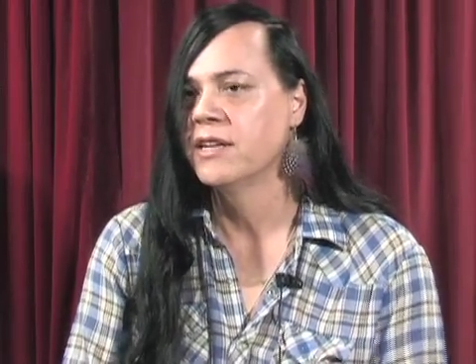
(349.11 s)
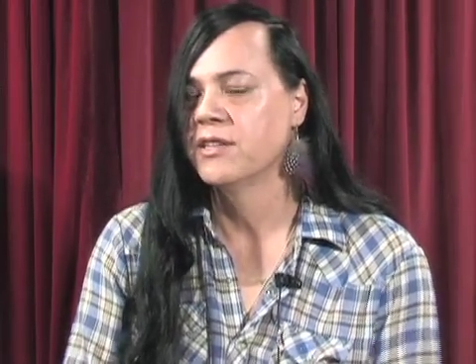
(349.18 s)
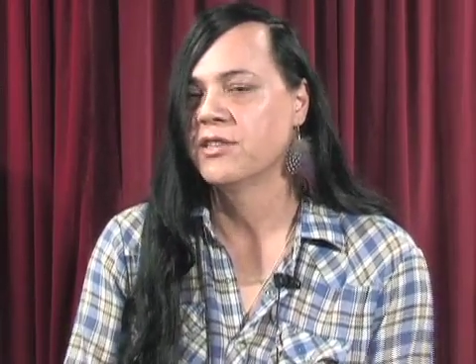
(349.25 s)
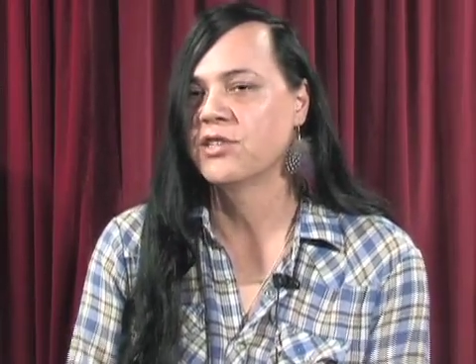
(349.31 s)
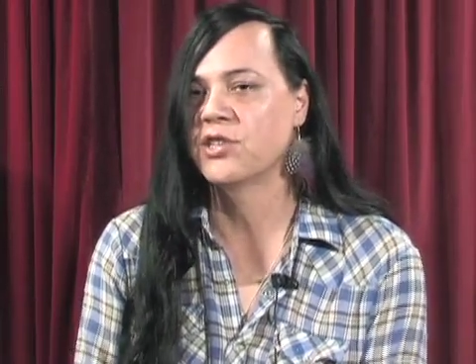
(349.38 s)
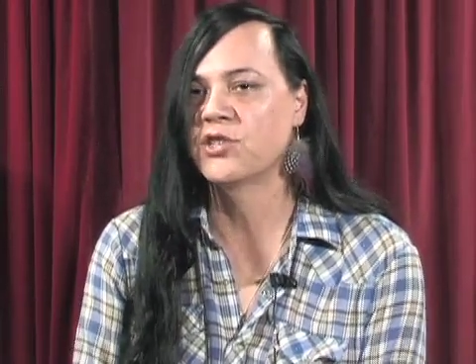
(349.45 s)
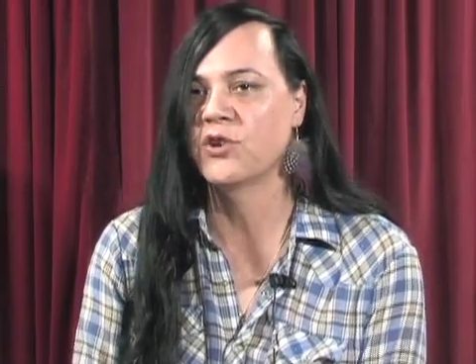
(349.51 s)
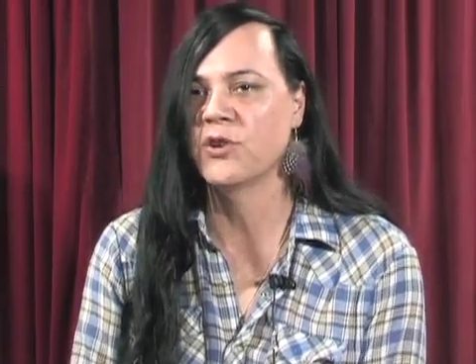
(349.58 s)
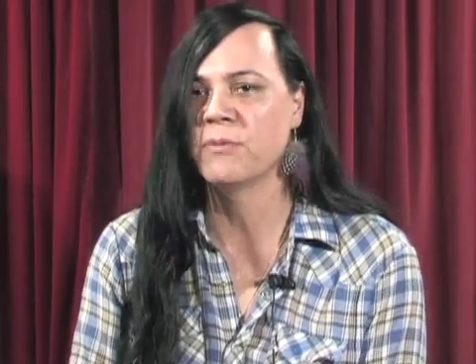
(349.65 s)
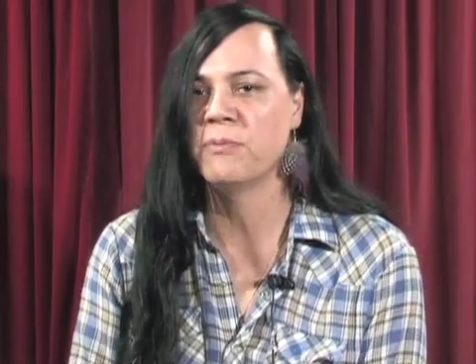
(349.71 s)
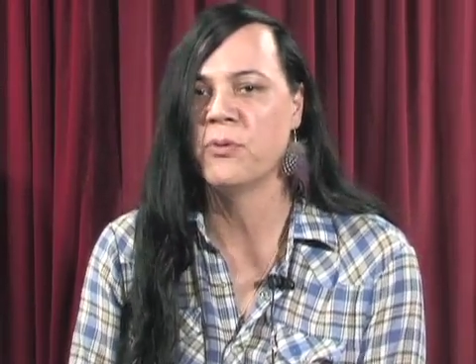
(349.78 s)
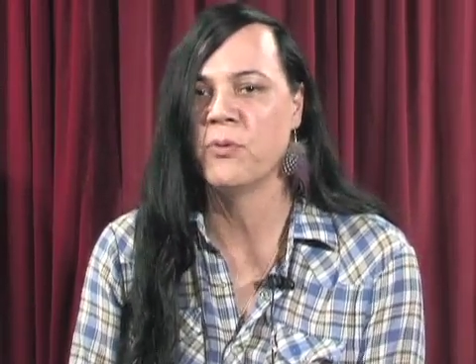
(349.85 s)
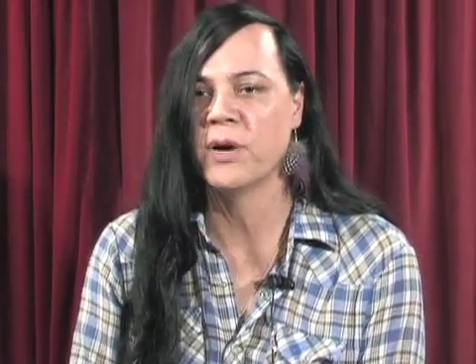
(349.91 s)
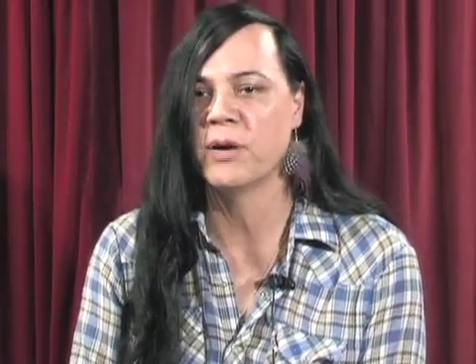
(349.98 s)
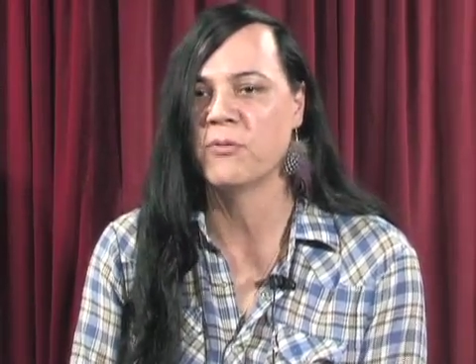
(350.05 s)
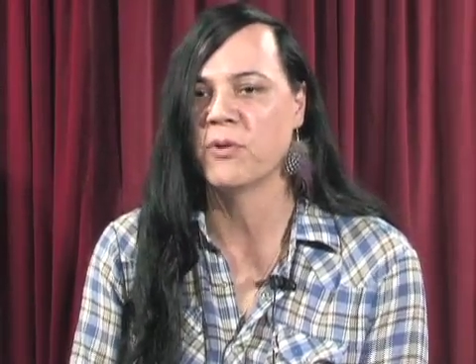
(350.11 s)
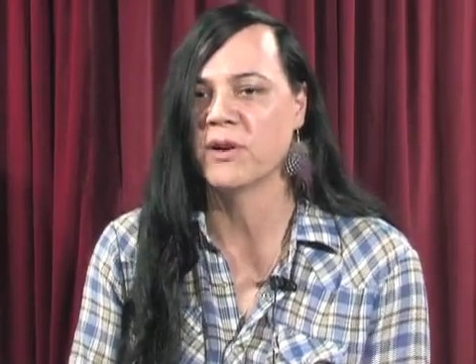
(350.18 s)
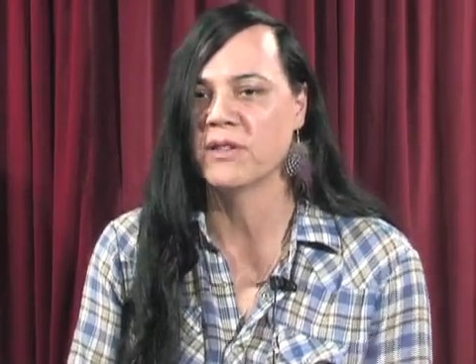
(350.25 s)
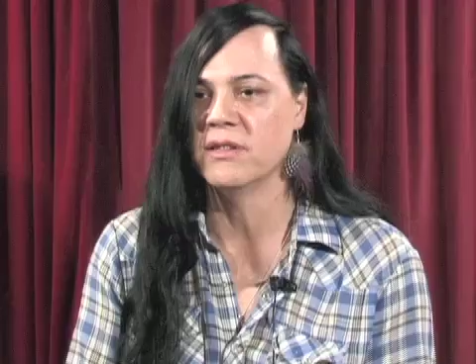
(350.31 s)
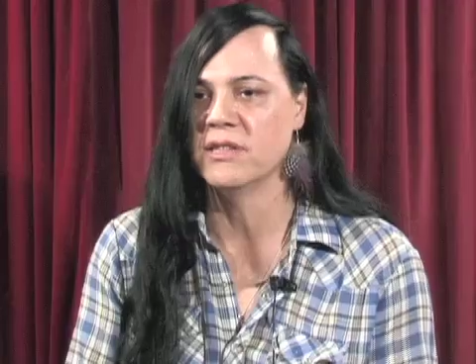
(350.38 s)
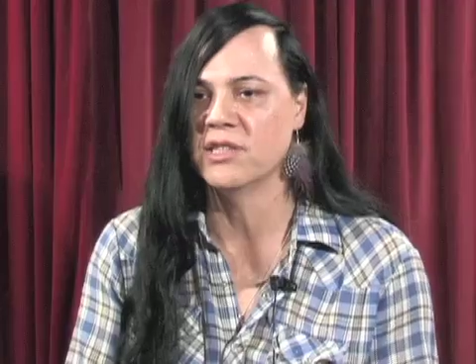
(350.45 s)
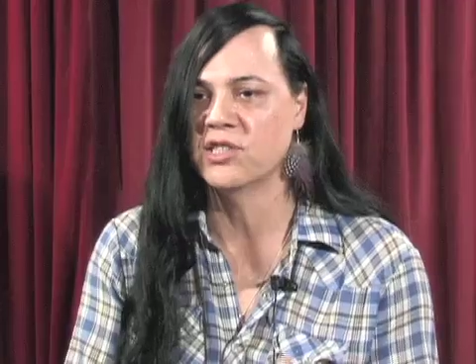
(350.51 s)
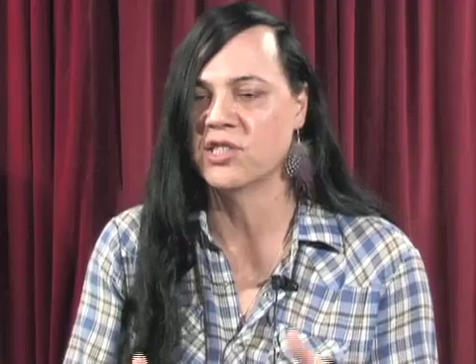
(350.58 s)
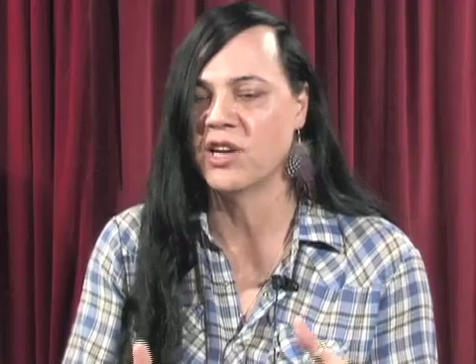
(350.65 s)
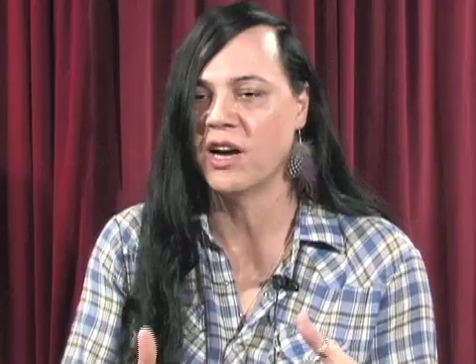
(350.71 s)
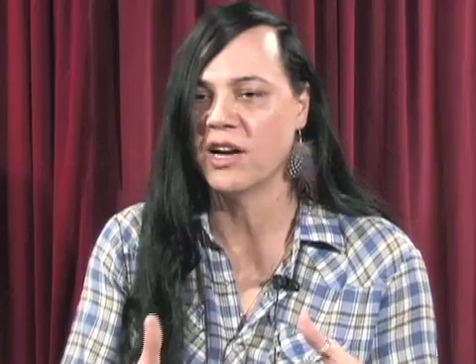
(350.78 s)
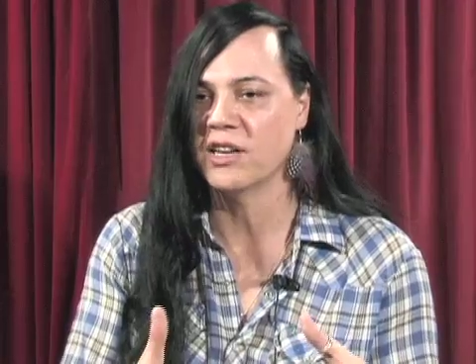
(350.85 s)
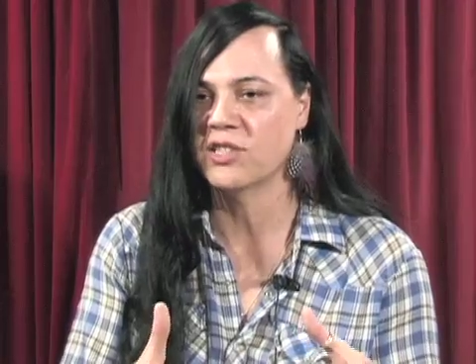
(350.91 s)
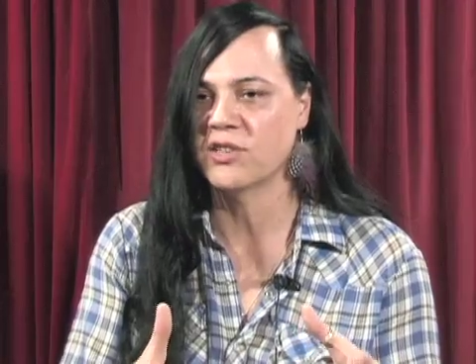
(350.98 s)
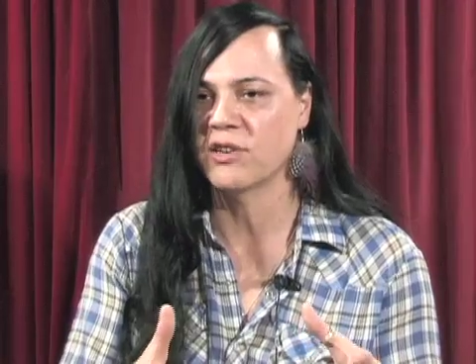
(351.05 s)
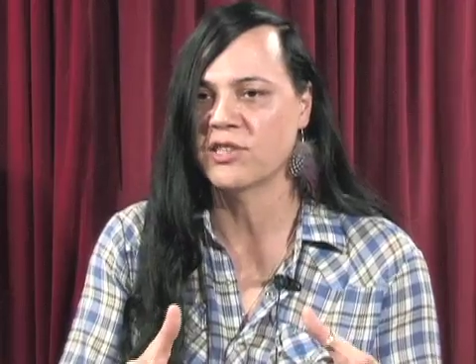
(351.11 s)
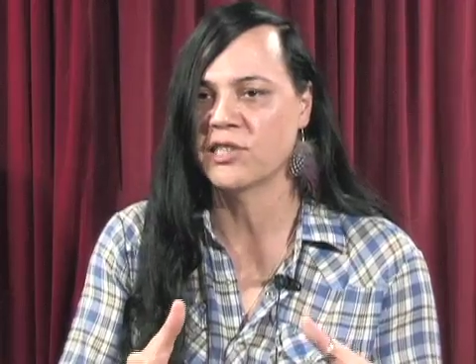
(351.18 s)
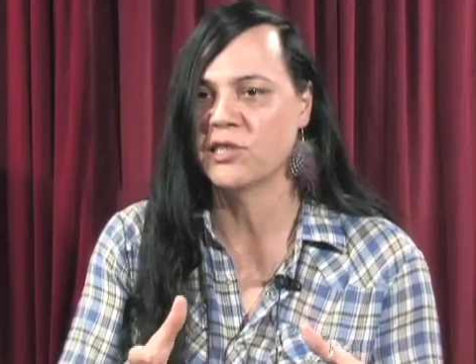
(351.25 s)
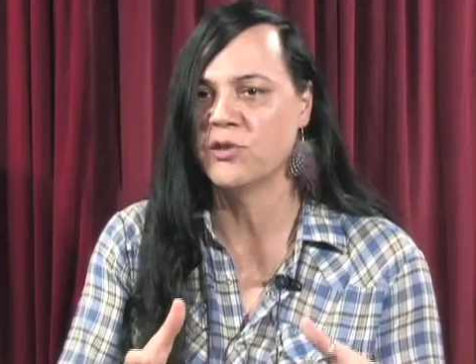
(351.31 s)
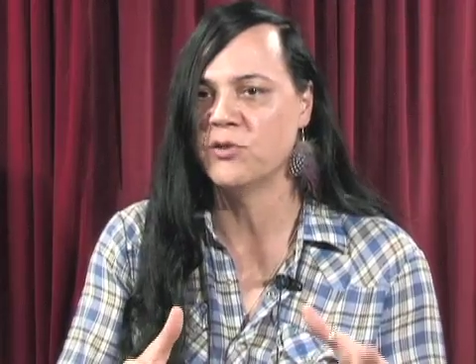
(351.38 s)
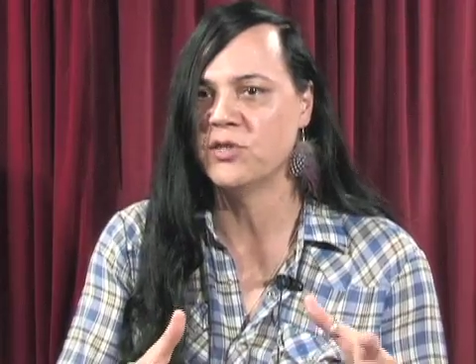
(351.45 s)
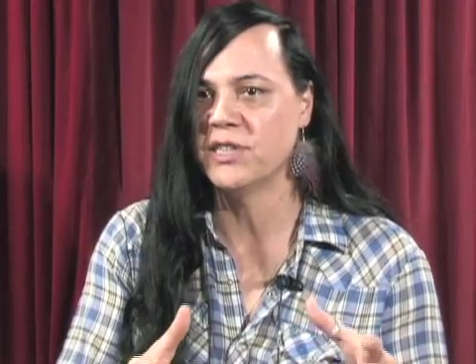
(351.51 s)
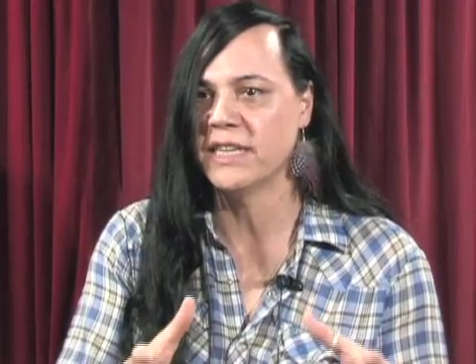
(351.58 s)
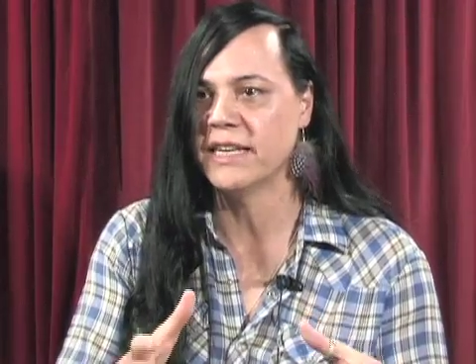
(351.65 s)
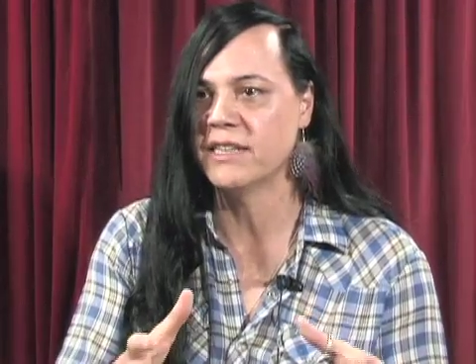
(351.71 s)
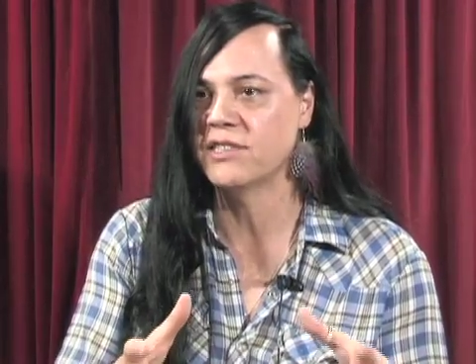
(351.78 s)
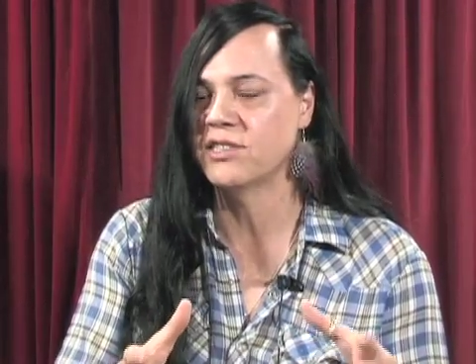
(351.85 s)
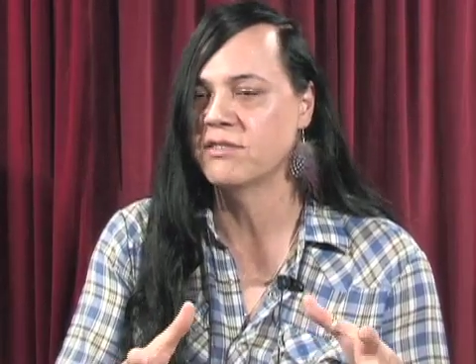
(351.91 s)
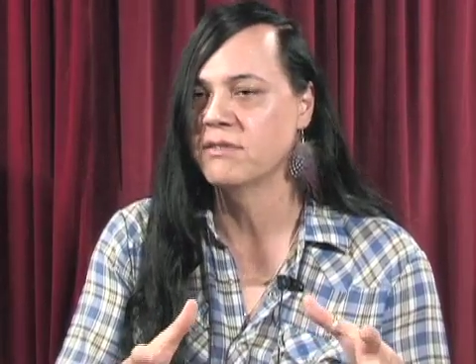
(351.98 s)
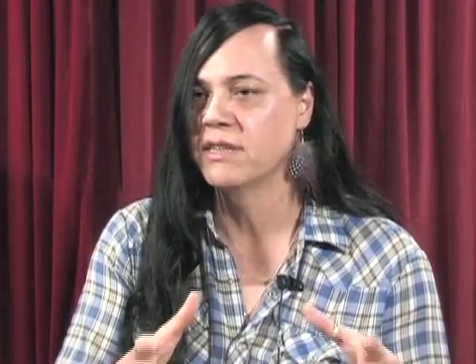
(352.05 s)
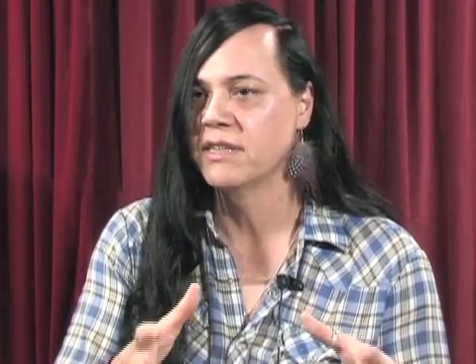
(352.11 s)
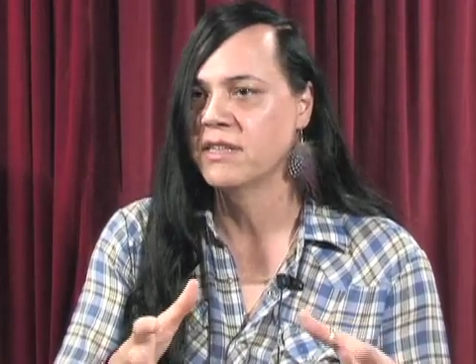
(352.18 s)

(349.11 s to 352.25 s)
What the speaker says: There's a certain point where the song starts losing its